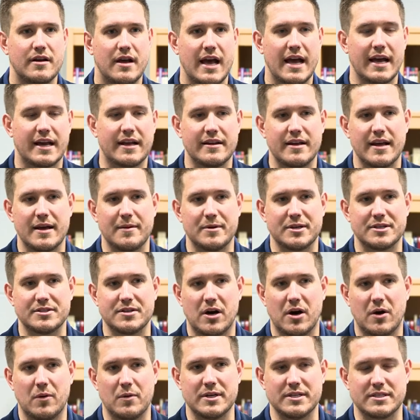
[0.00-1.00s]
academics
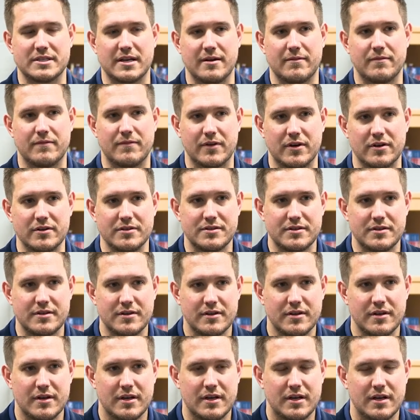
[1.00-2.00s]
always come first.
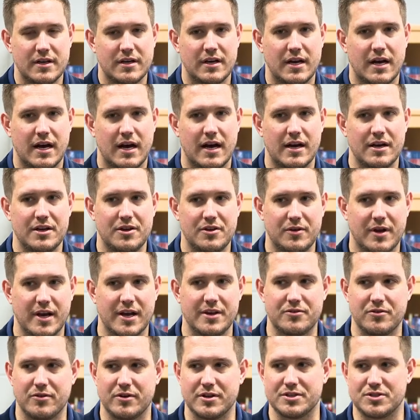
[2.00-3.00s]
Uh, you
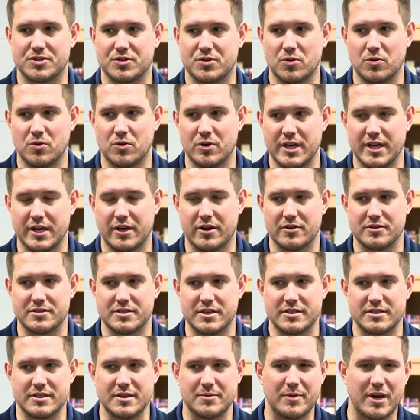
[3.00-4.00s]
guys are in a school
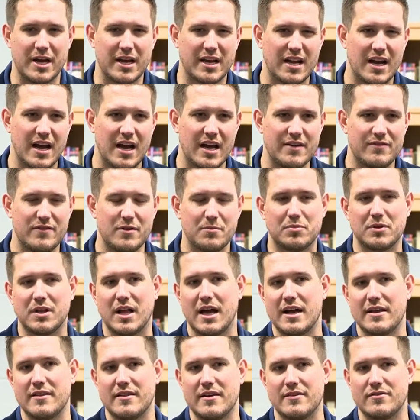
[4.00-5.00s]
ecosystem, and I kind of
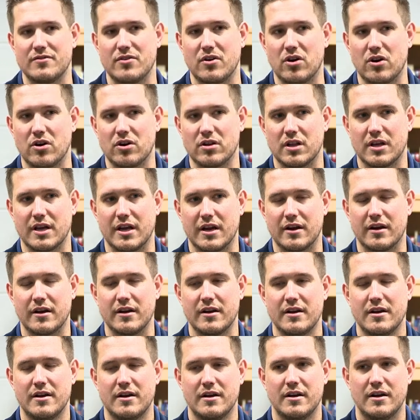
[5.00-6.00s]
implied this earlier
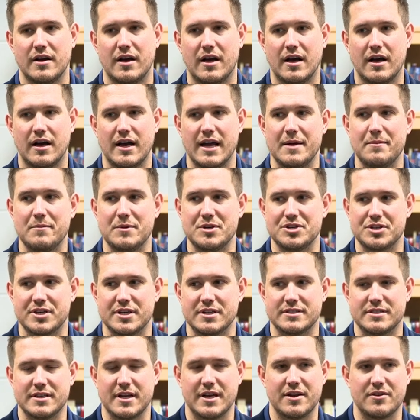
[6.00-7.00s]
uh, at
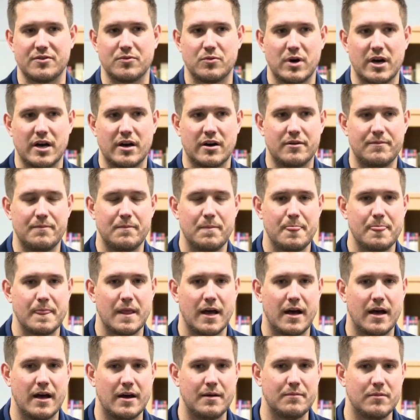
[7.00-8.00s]
Michigan State as well.
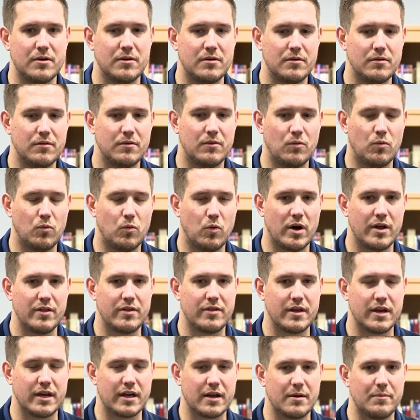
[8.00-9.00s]
Um, one
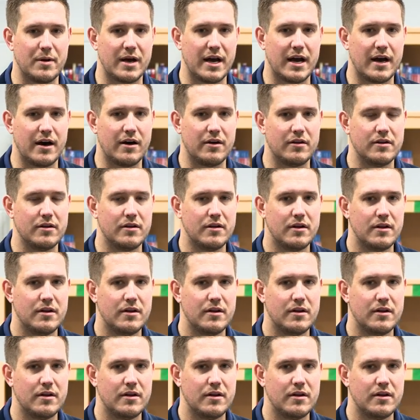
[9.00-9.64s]
thing about